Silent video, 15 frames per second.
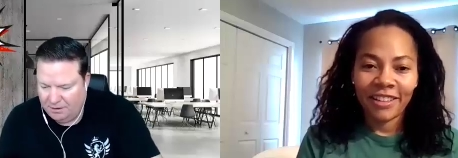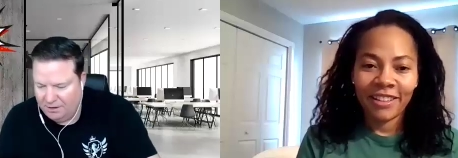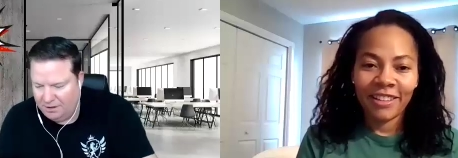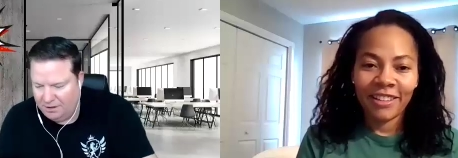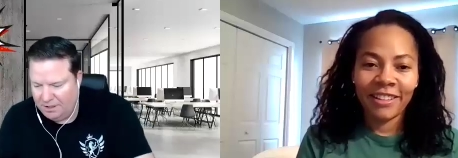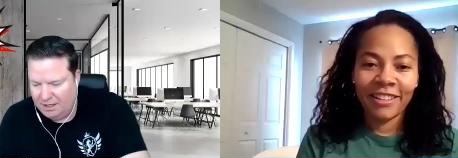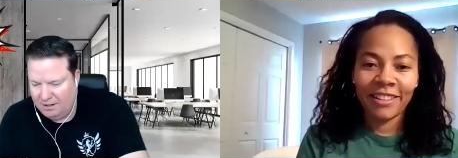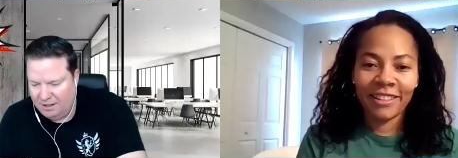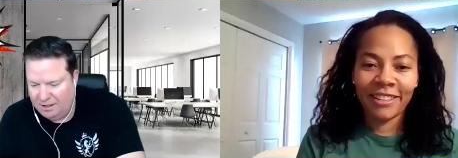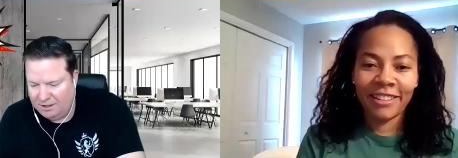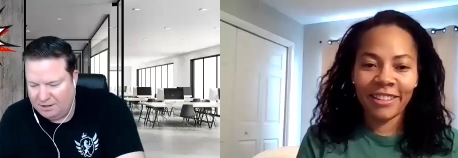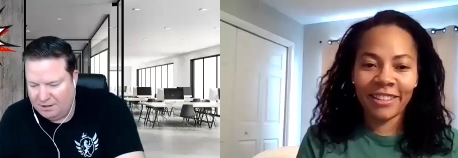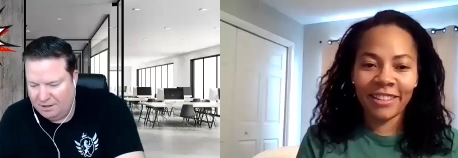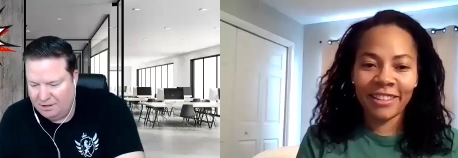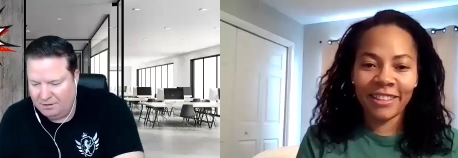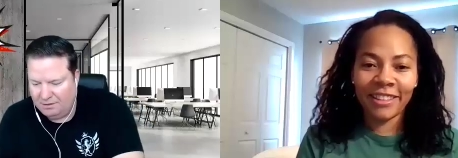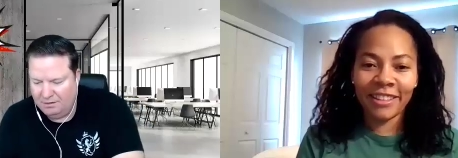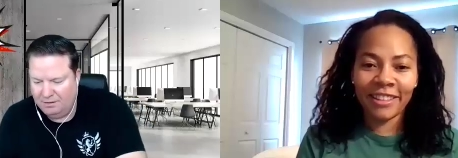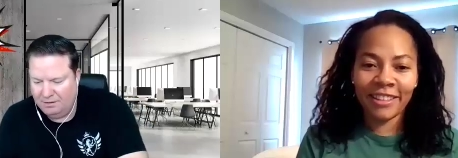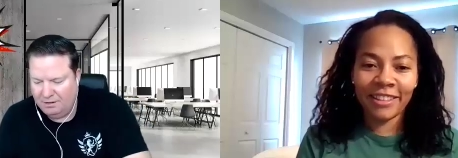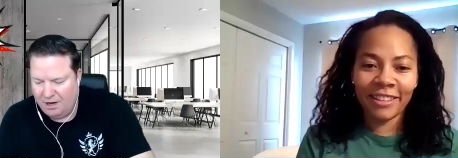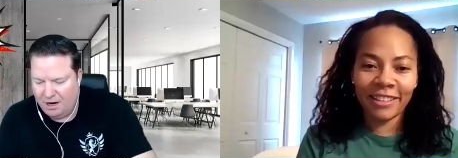Speaker 1: You got to let us know.
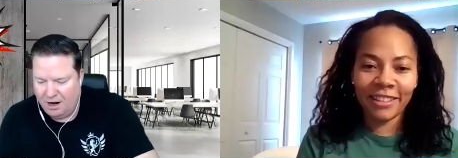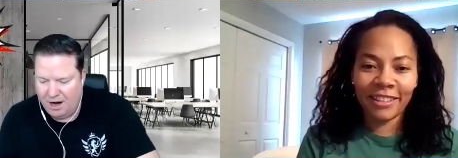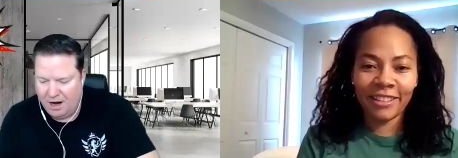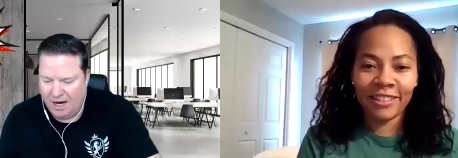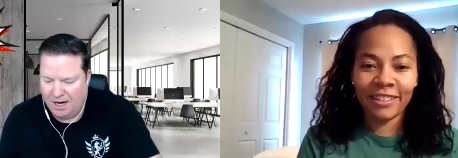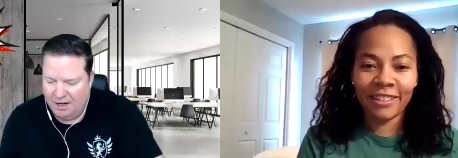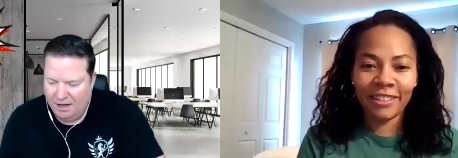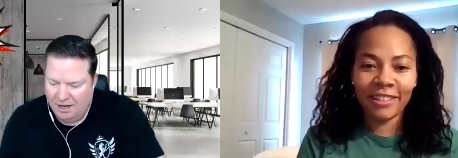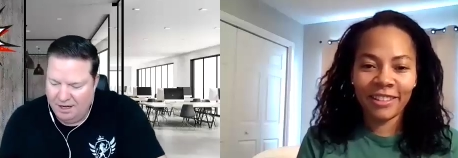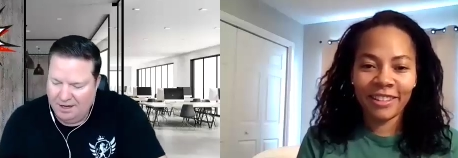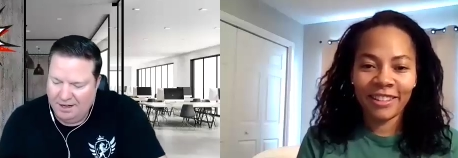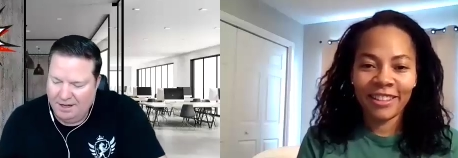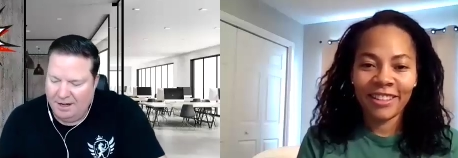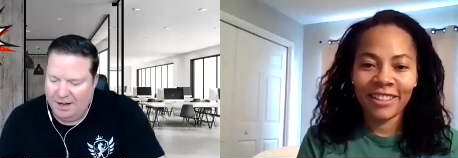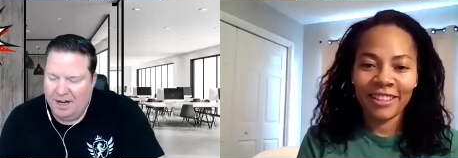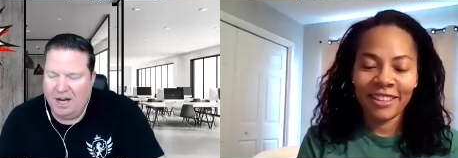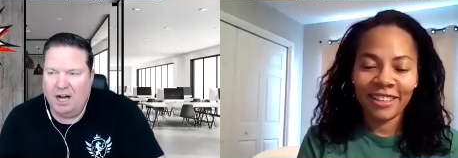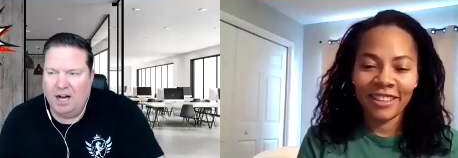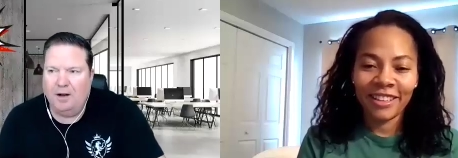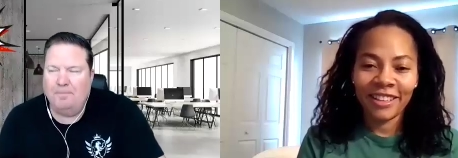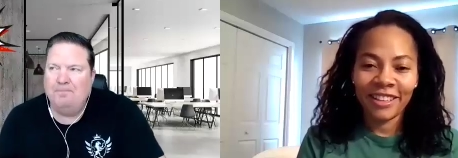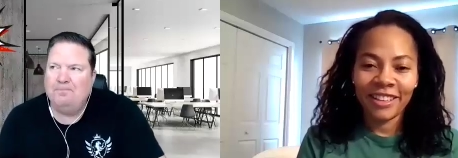All right.
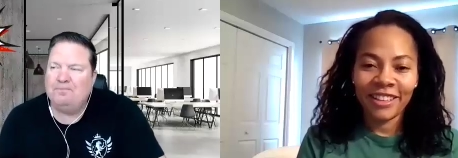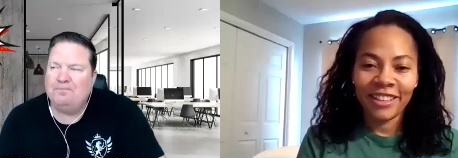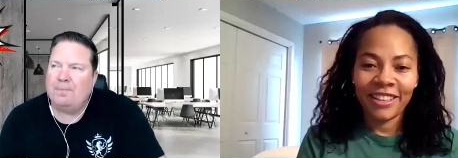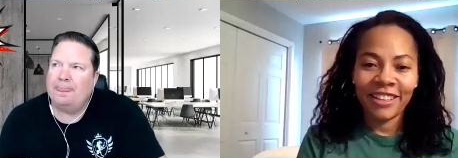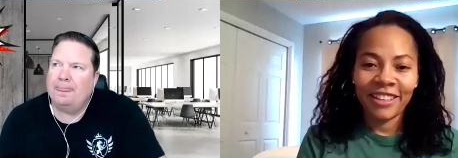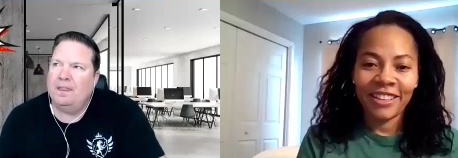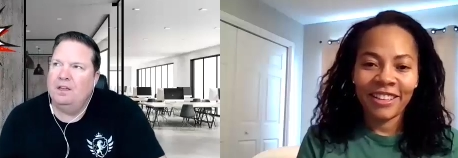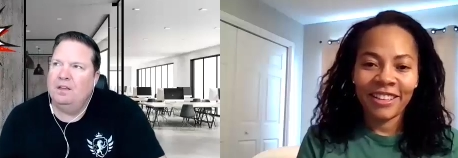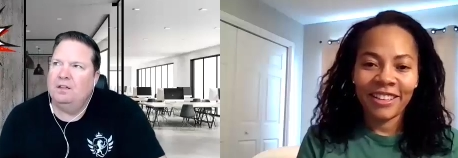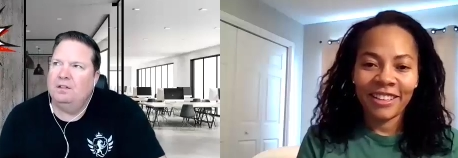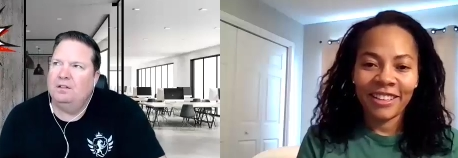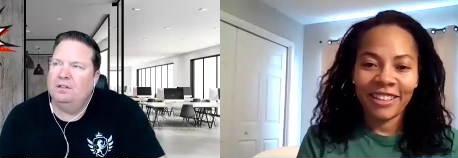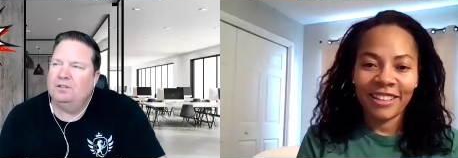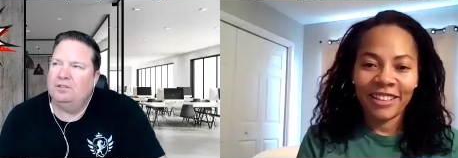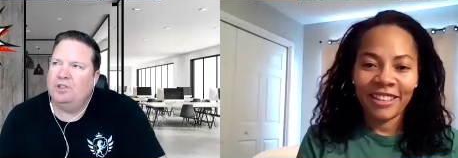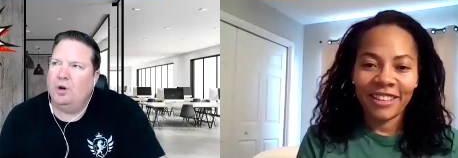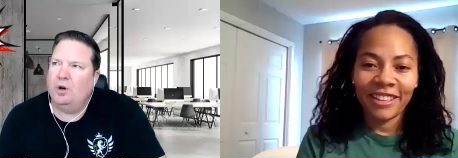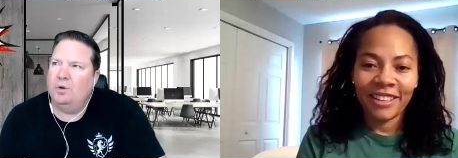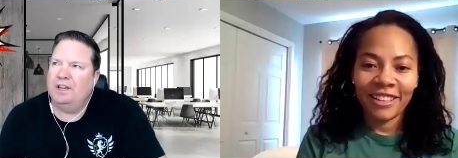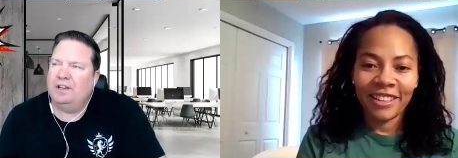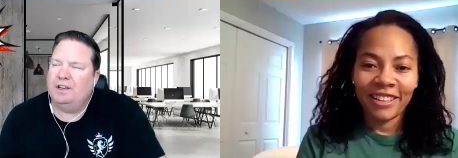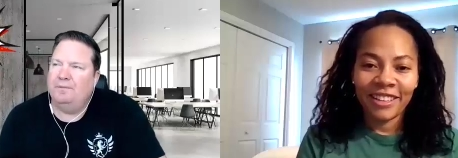Um,
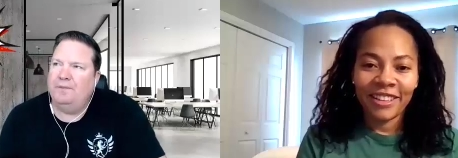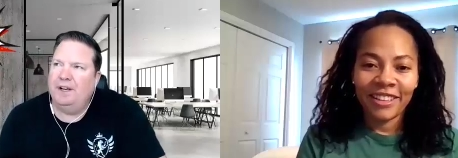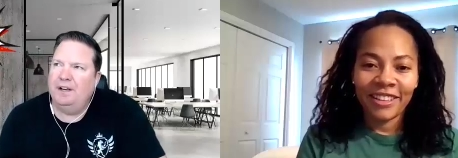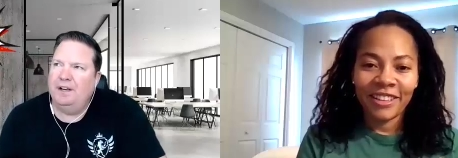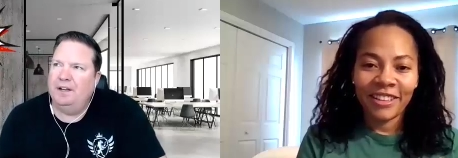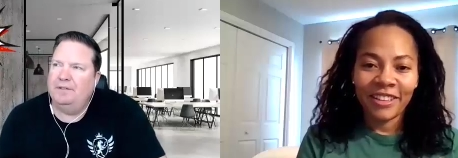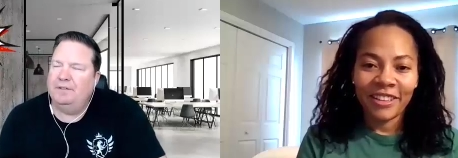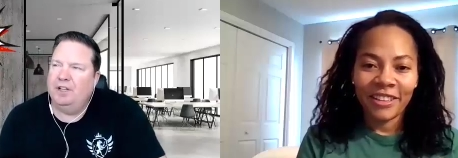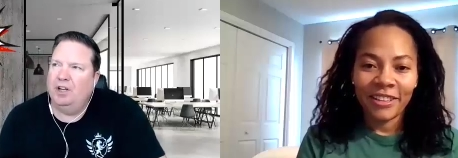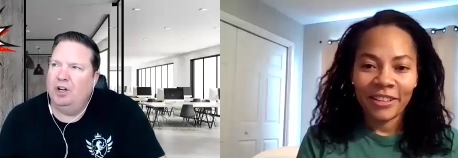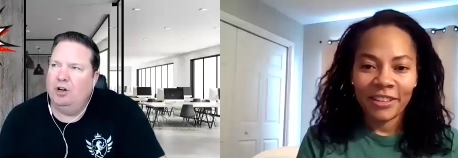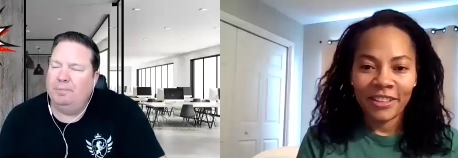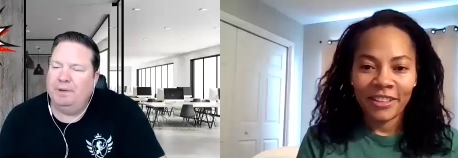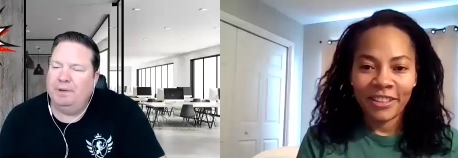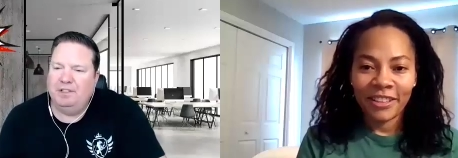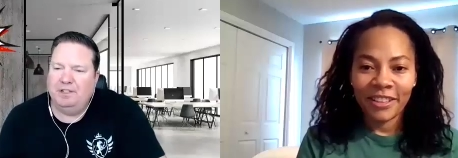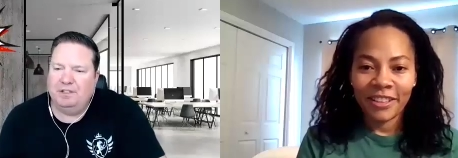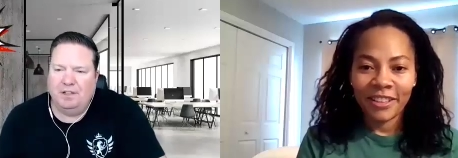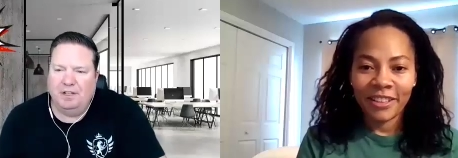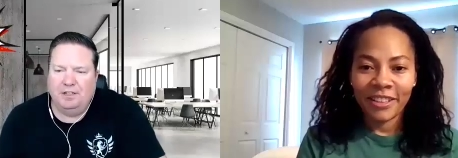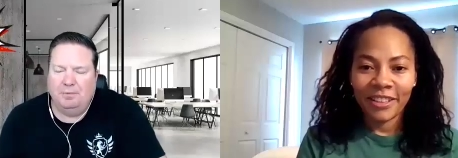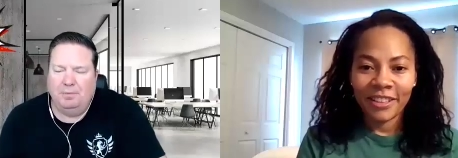so it could fit an envelope. It
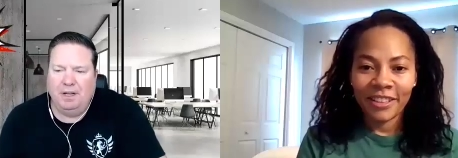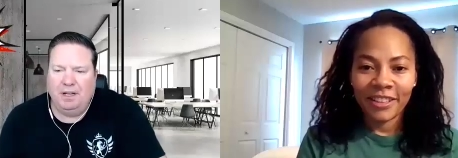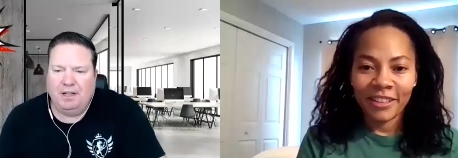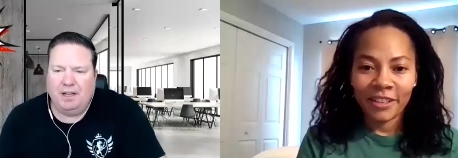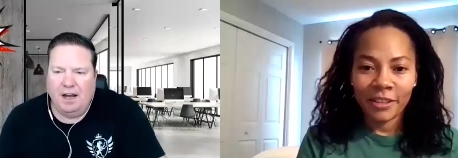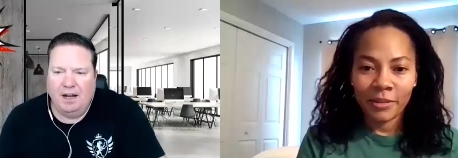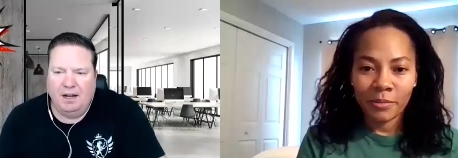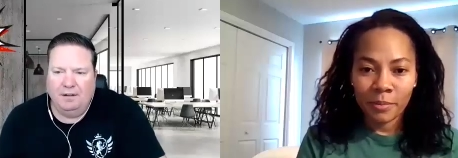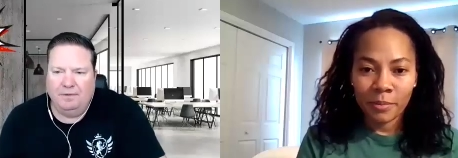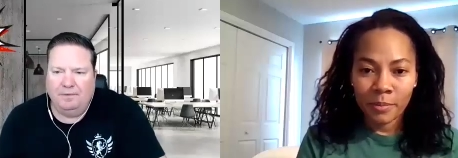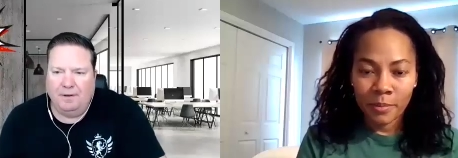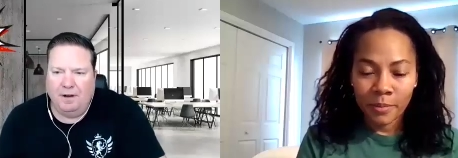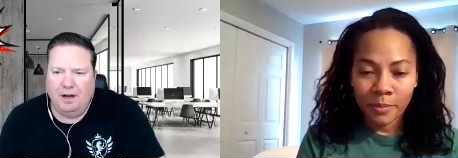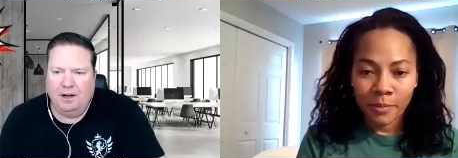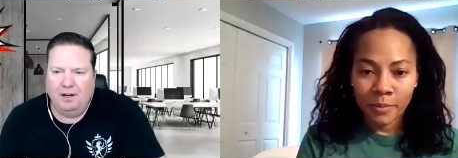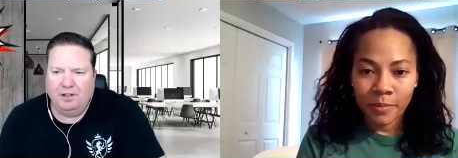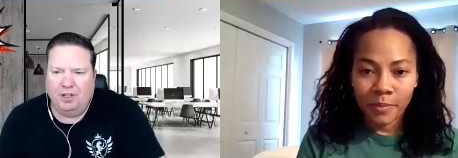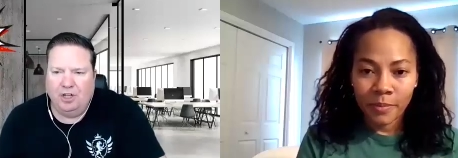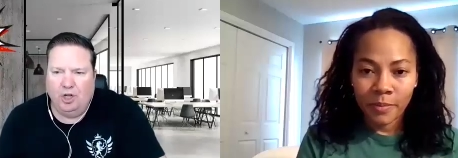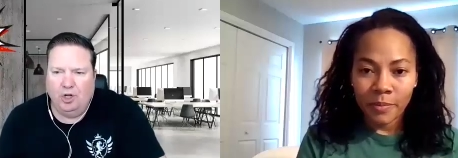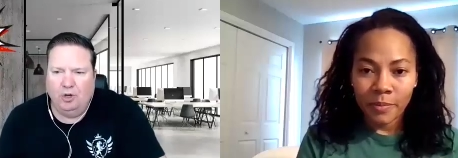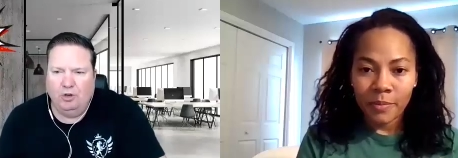just needs to be kind of fun and
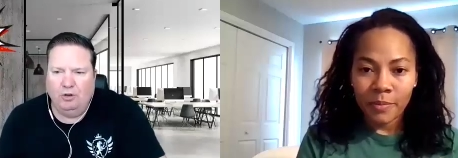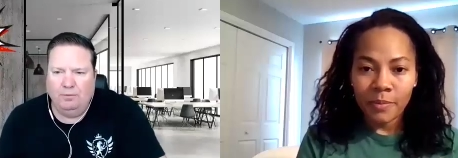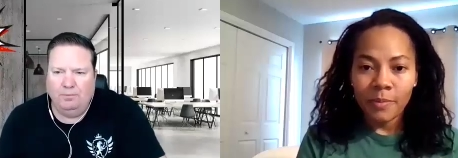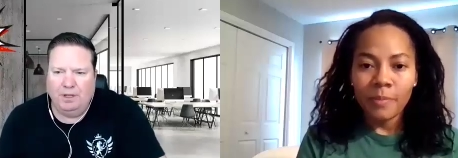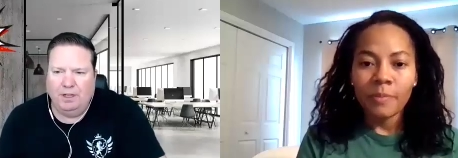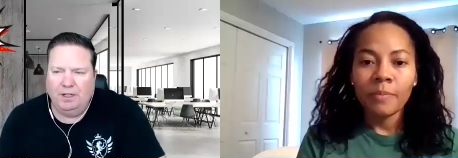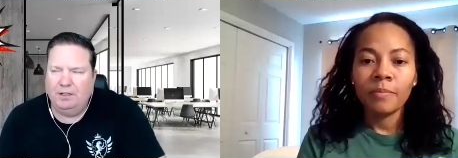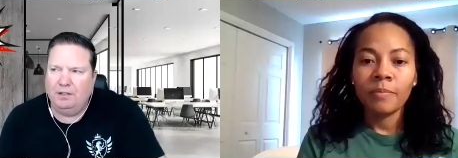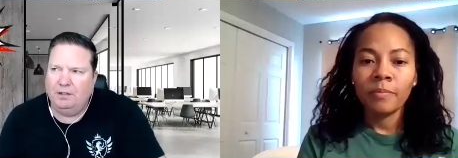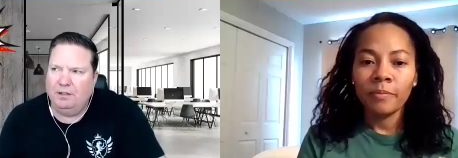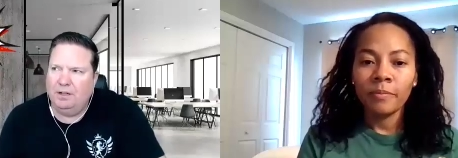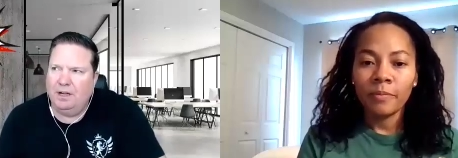cute, but mm-hmm.